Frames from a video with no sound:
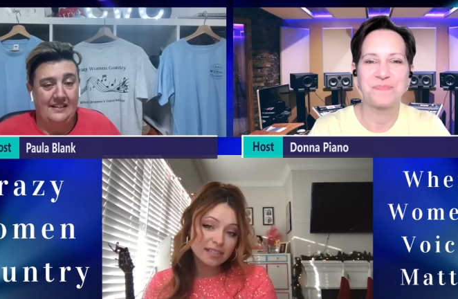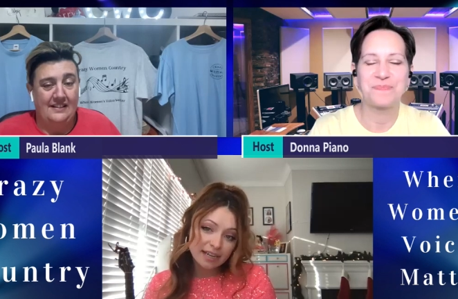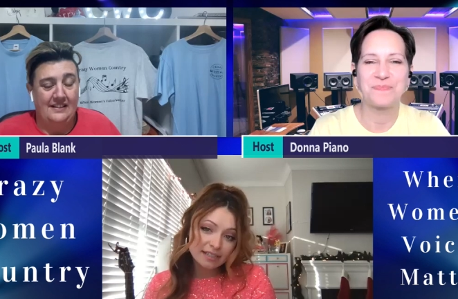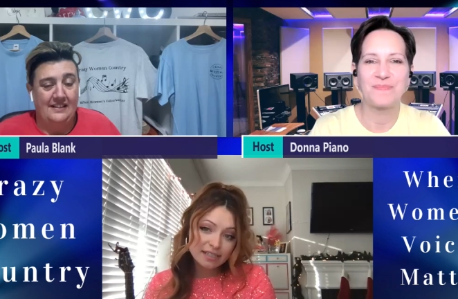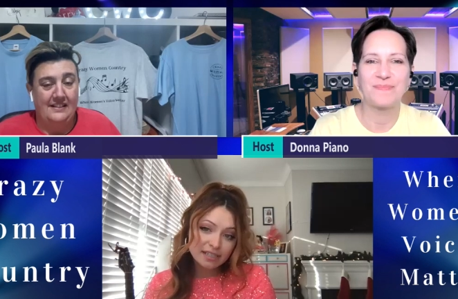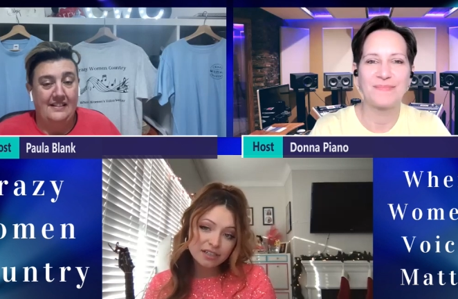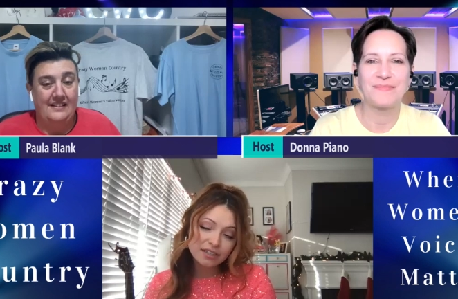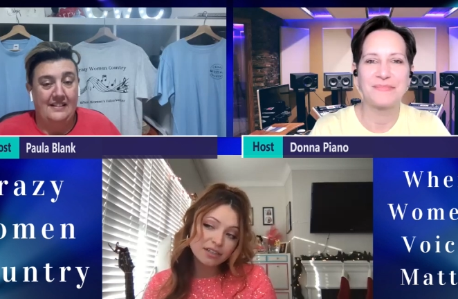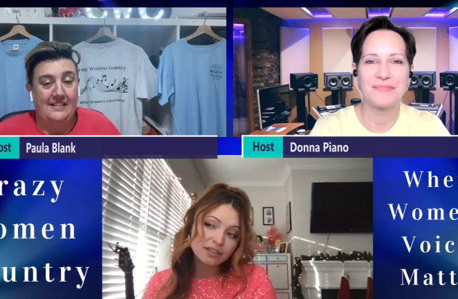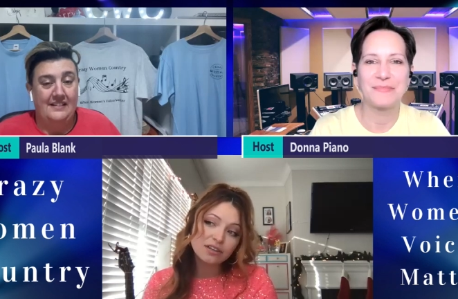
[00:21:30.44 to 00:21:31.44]

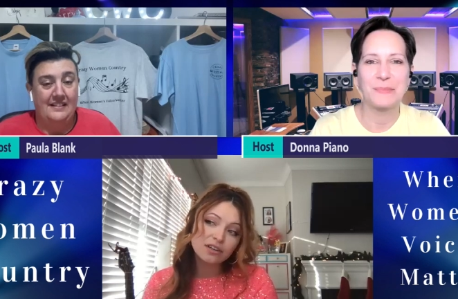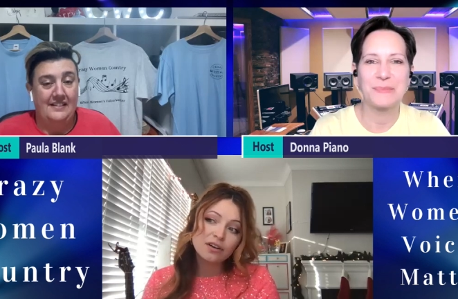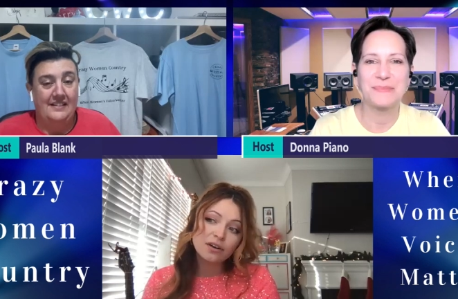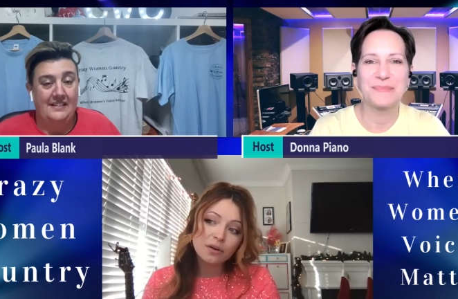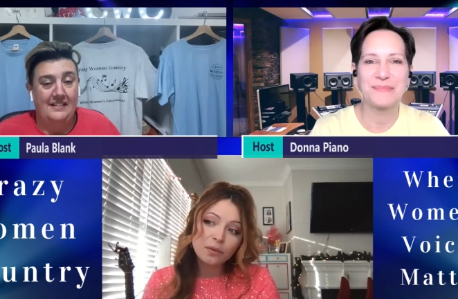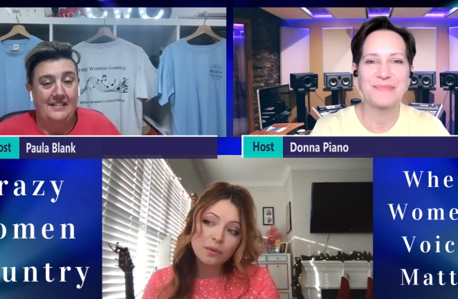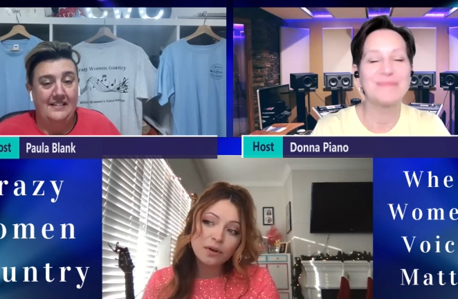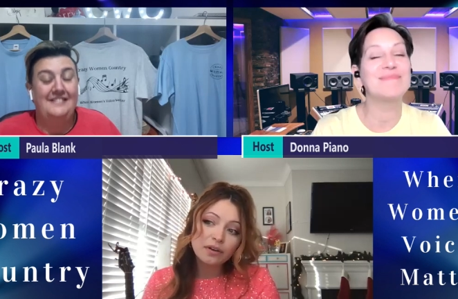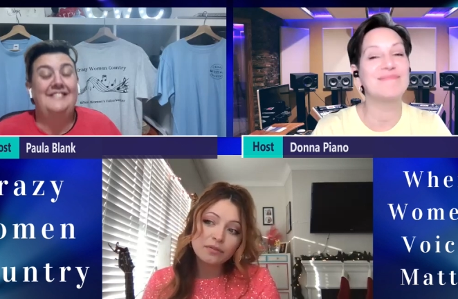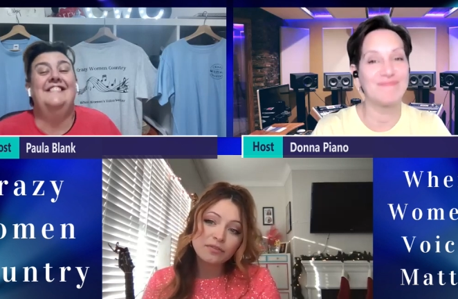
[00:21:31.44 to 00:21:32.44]
Speaker 1: tastier,
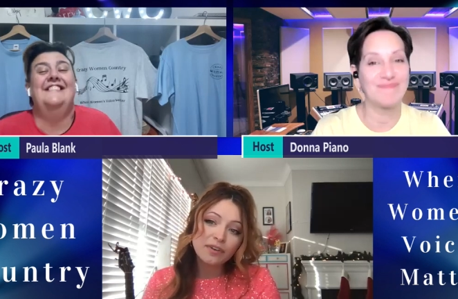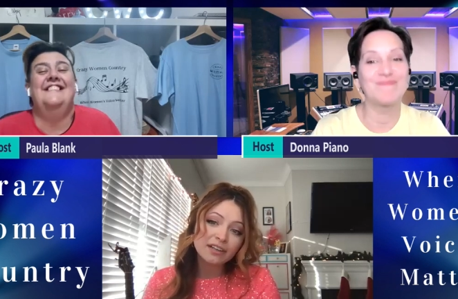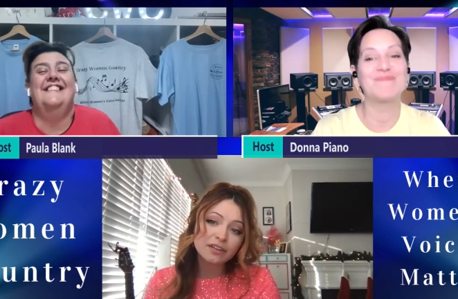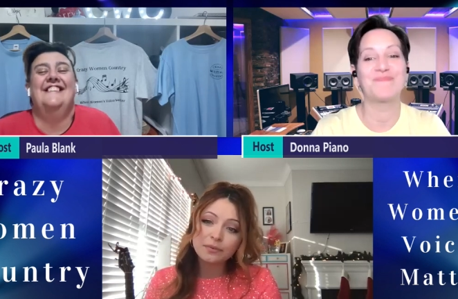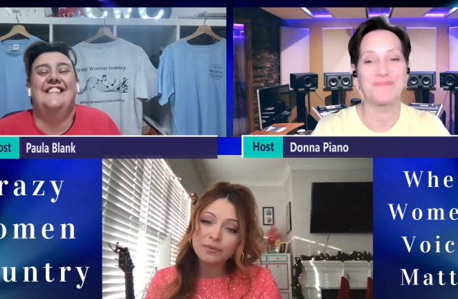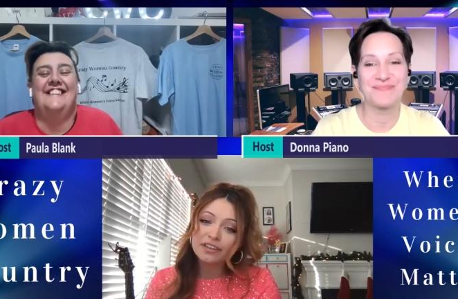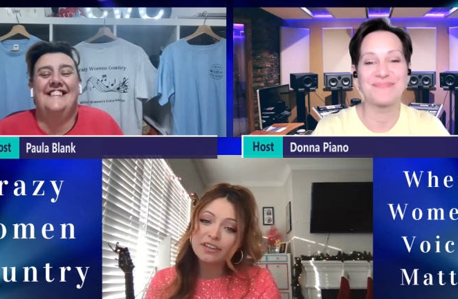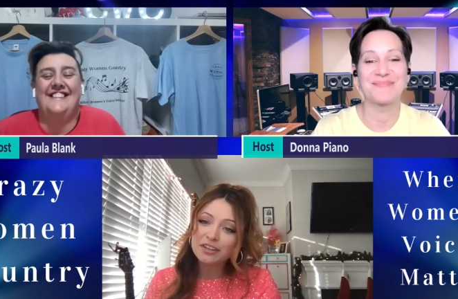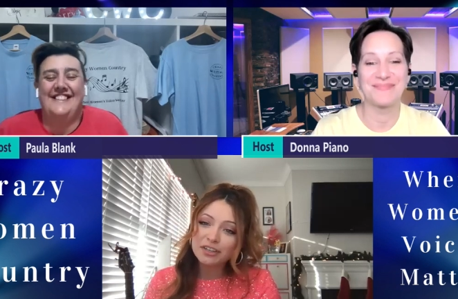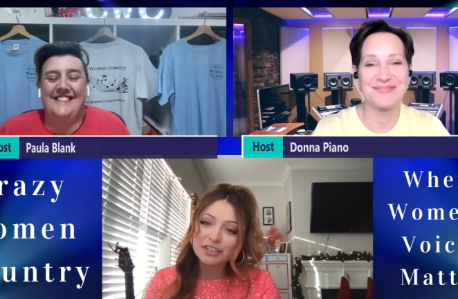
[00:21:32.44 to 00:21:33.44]
or find a
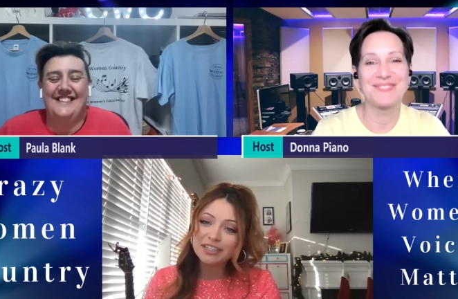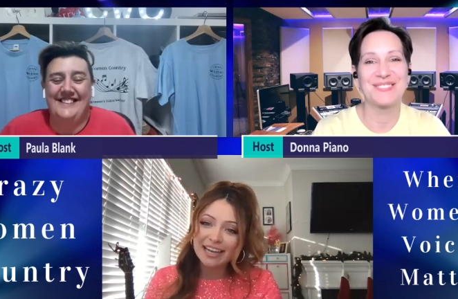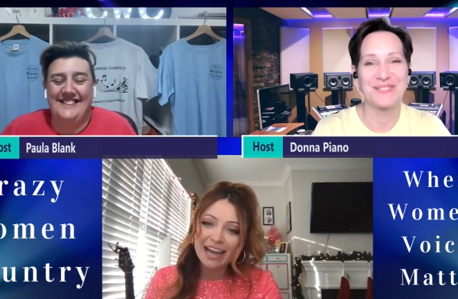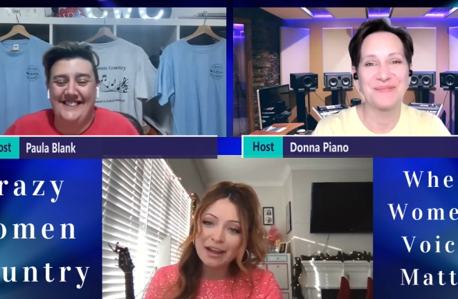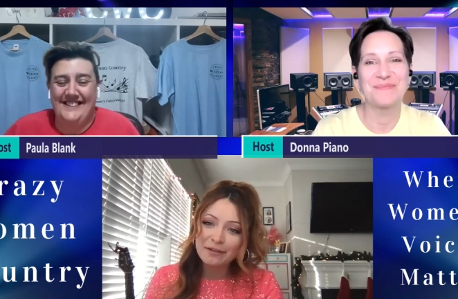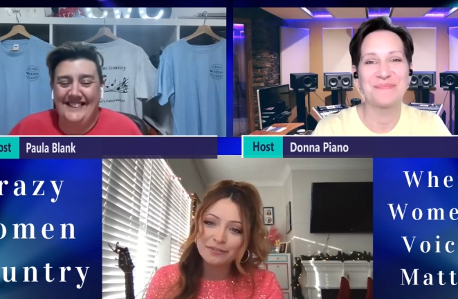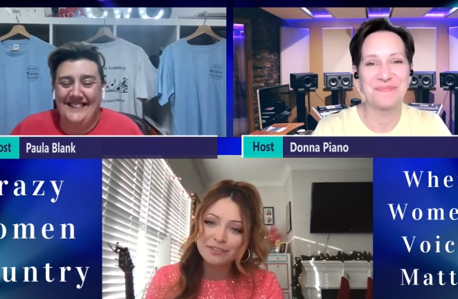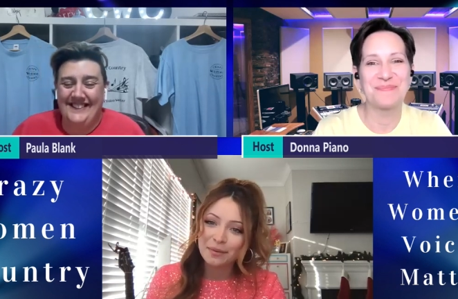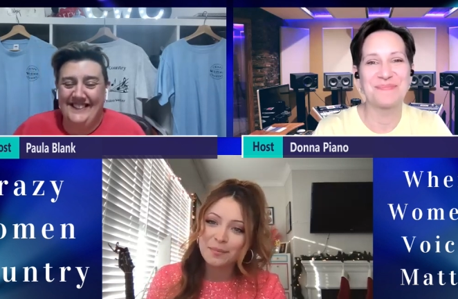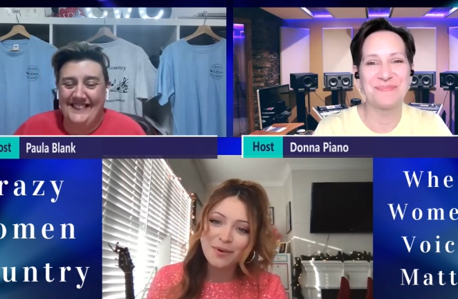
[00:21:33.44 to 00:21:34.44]
good cave
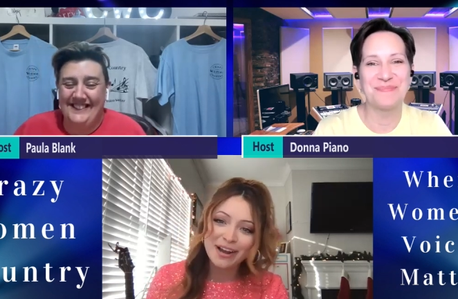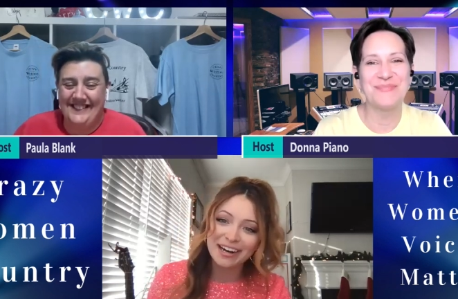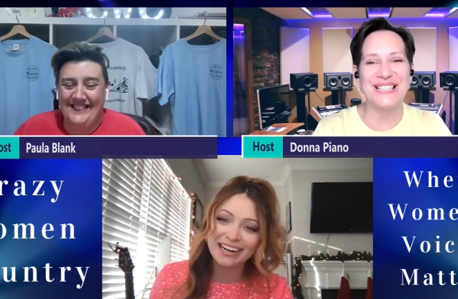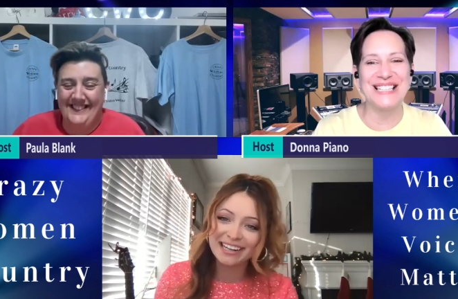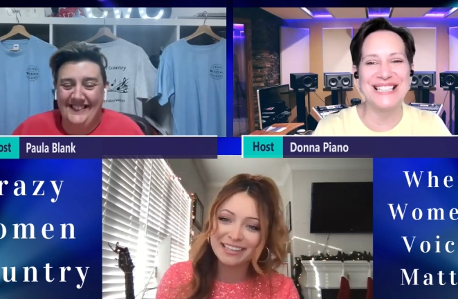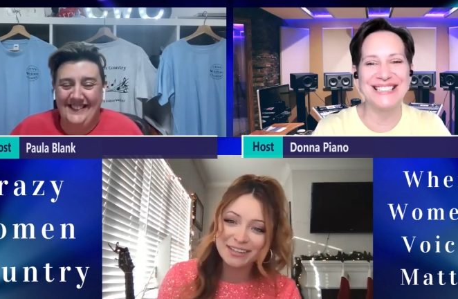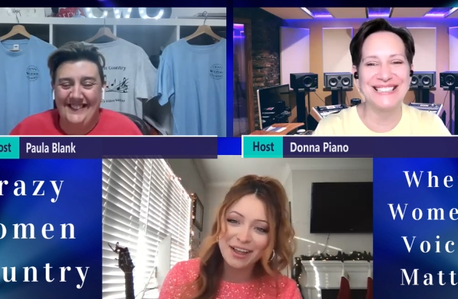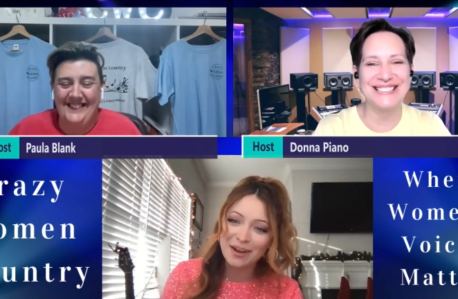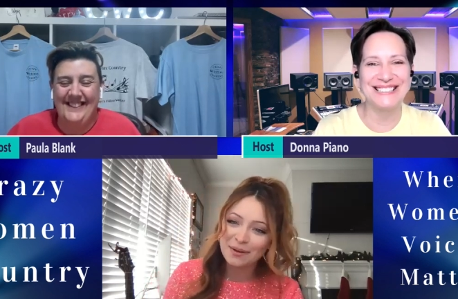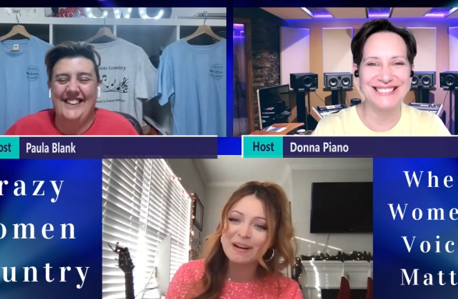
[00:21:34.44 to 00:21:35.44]
somewhere and
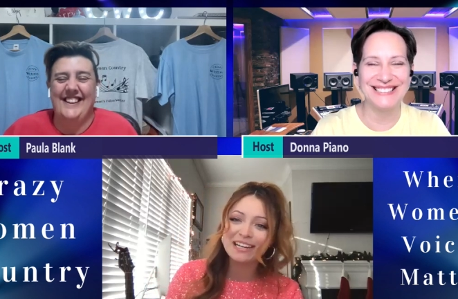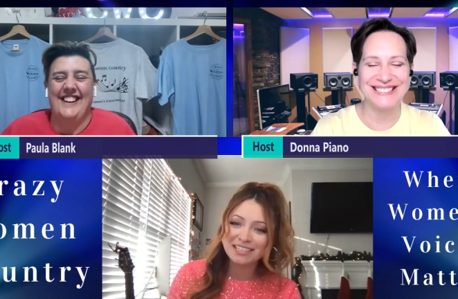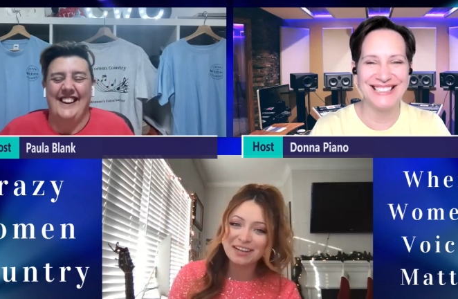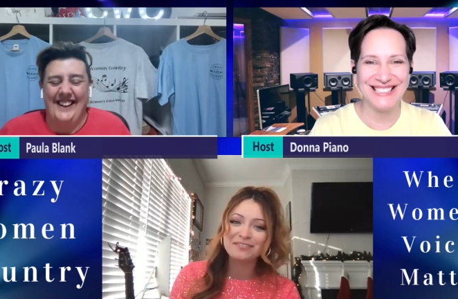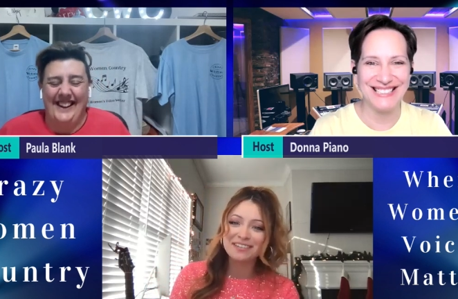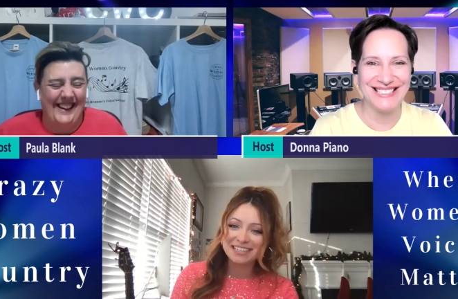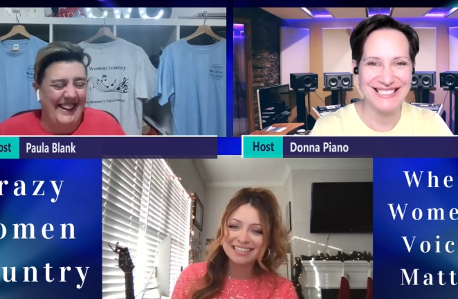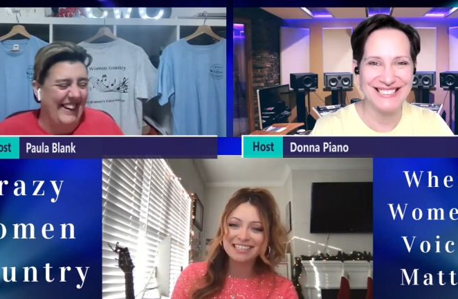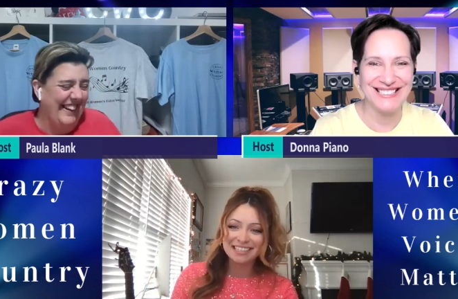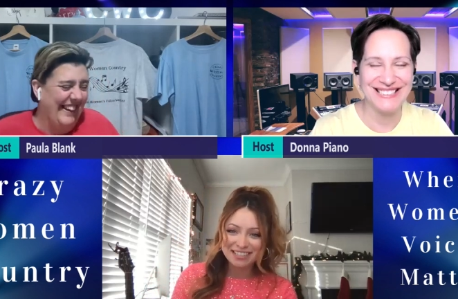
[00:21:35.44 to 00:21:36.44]
lock myself into
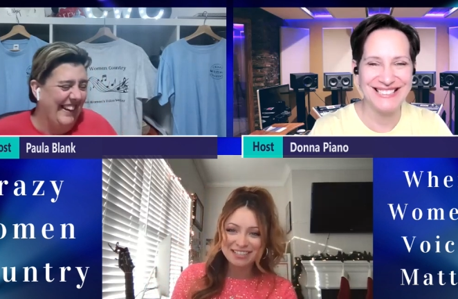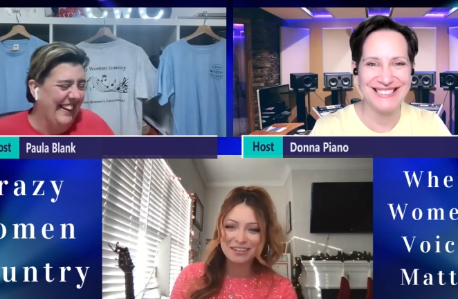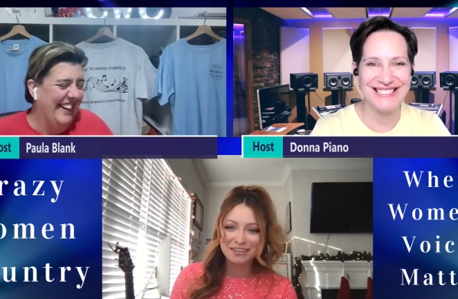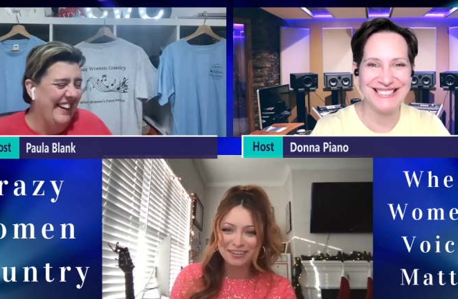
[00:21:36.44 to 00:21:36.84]
it. So